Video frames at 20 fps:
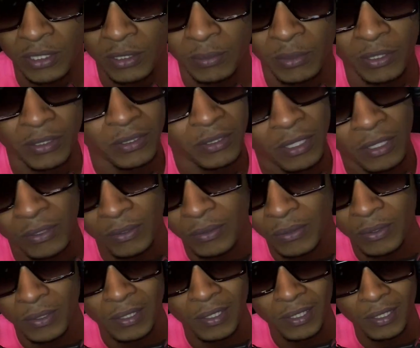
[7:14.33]
But you know,
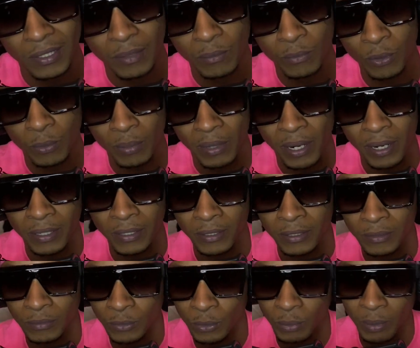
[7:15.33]
more power to
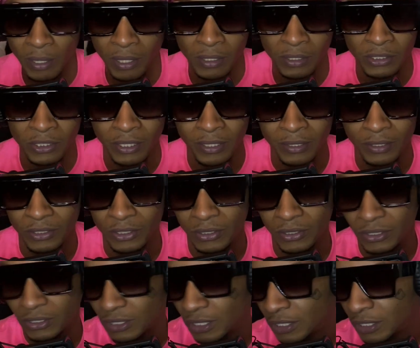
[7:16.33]
them. More power to
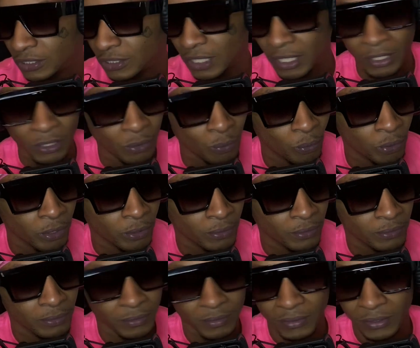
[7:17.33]
Jada and Will.
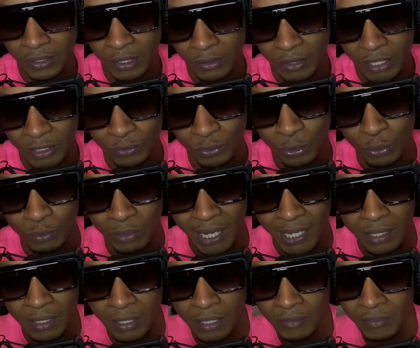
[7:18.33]
You know, that's real black
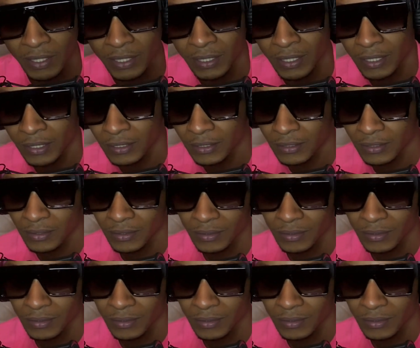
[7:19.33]
love, I guess.